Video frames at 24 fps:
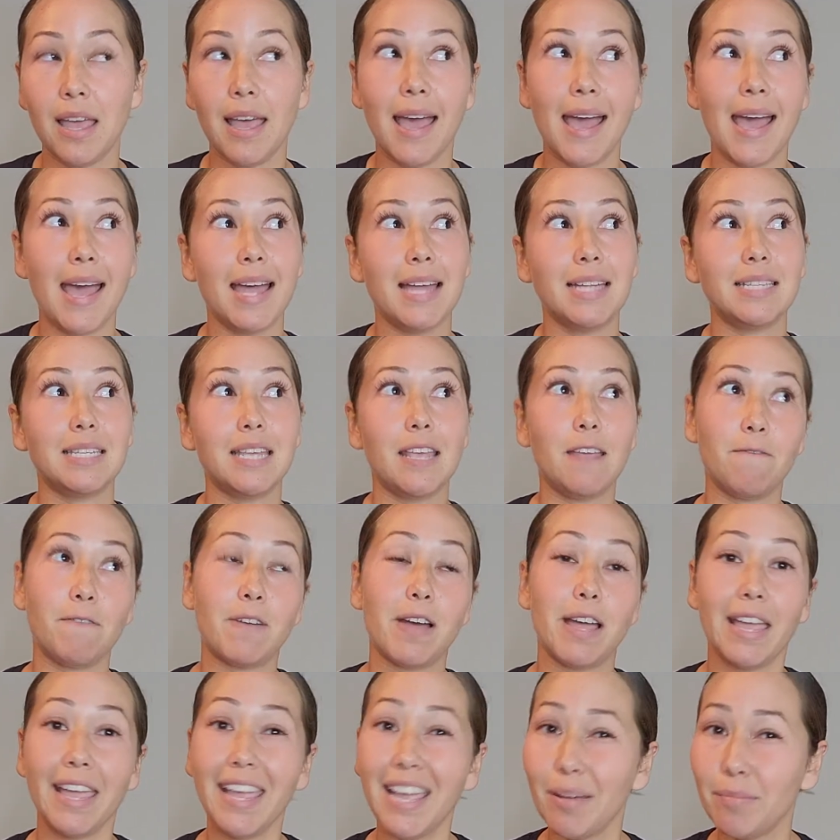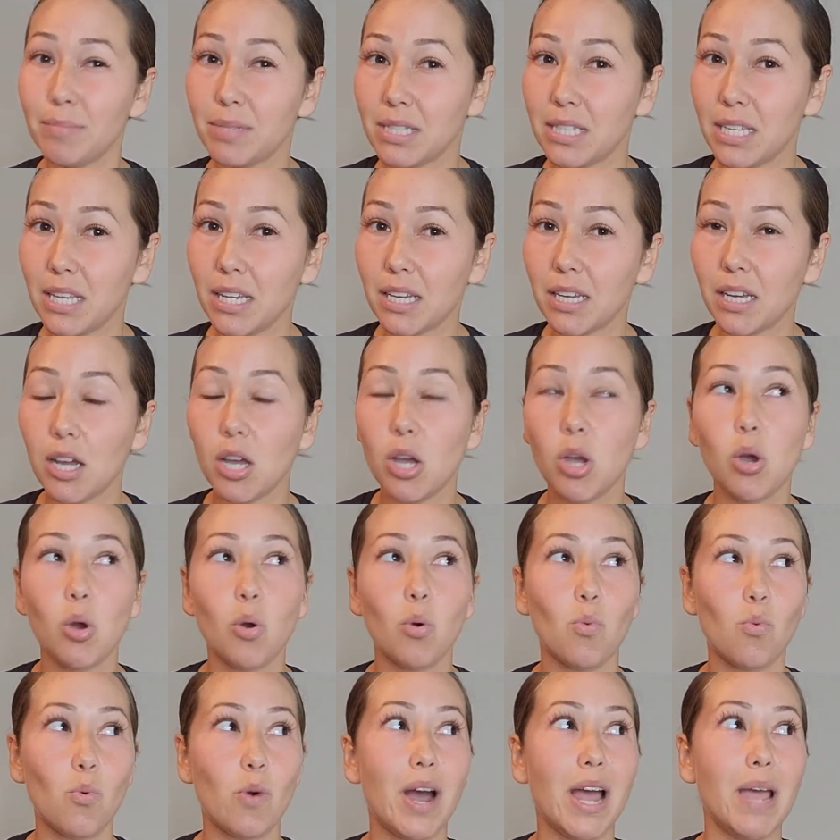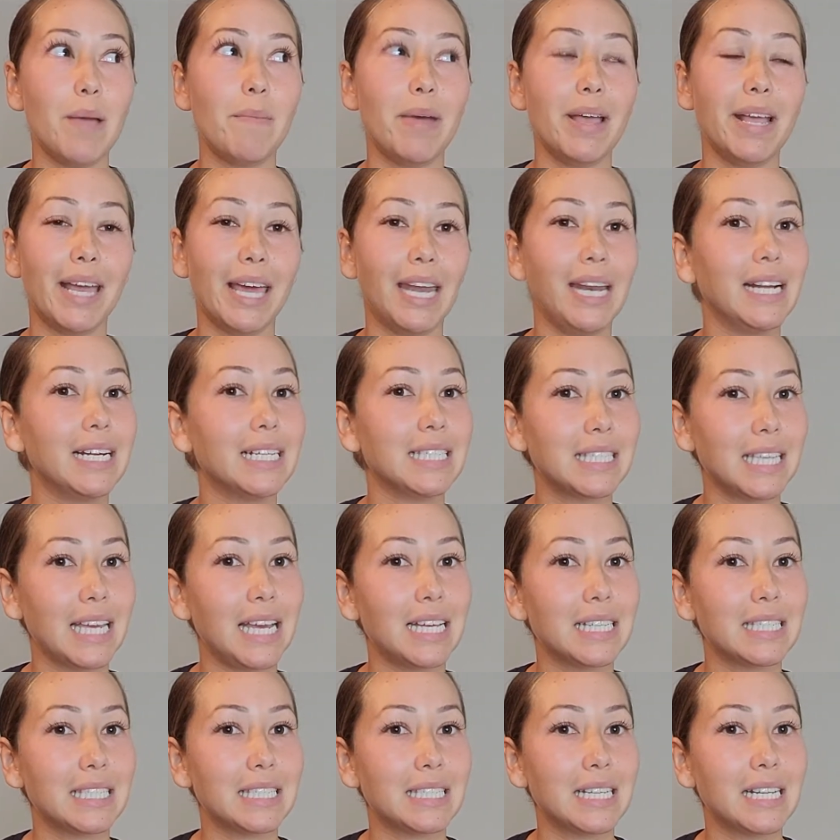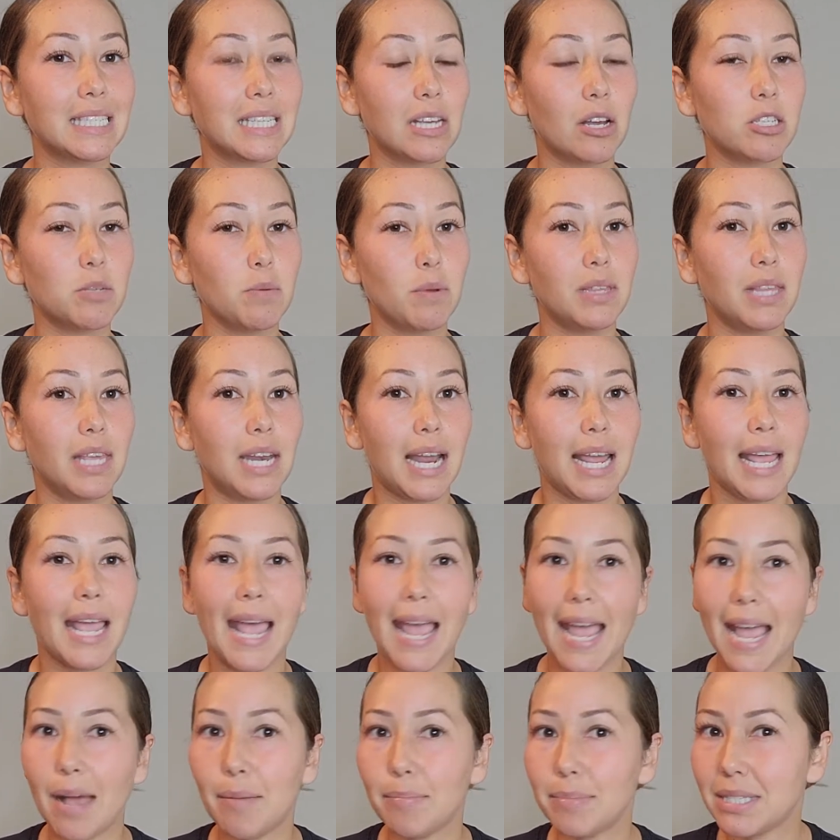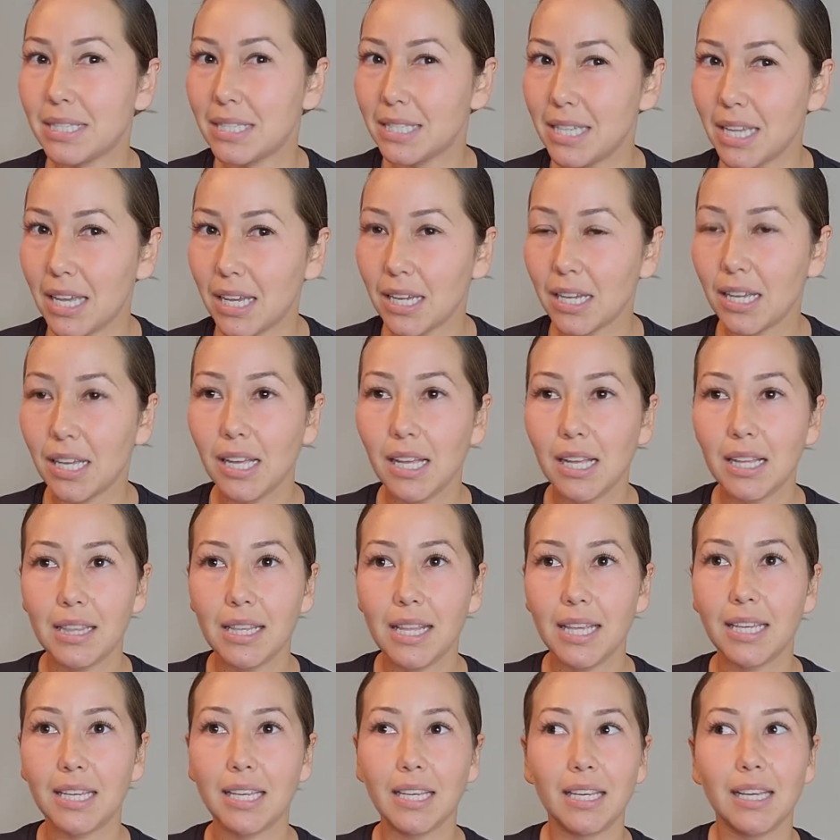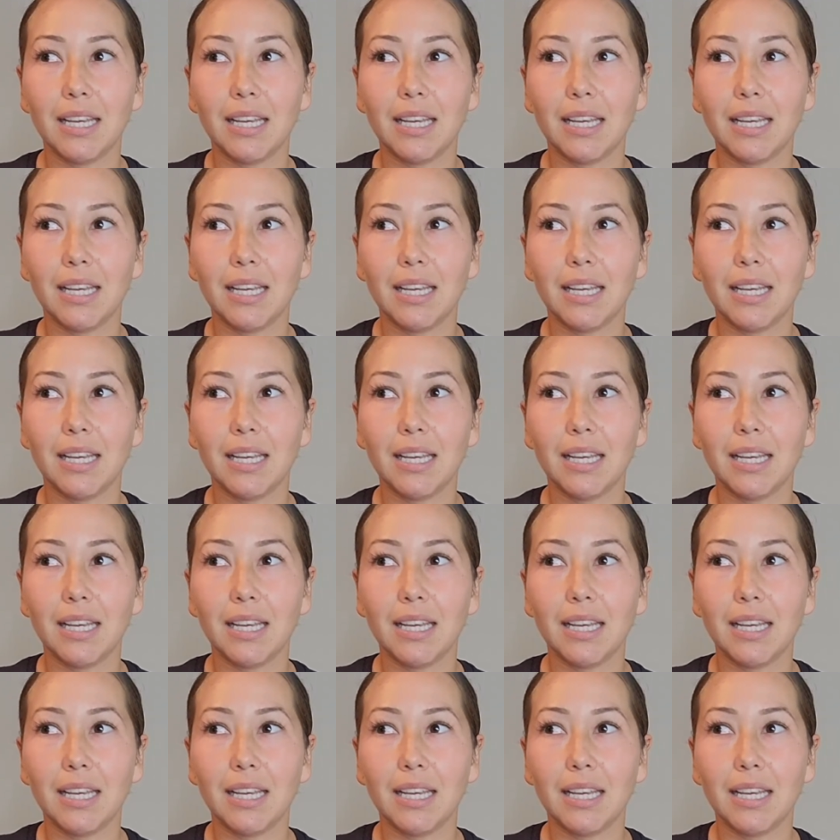And if I am sick, why am I getting a test that tells me that I am sick? Like,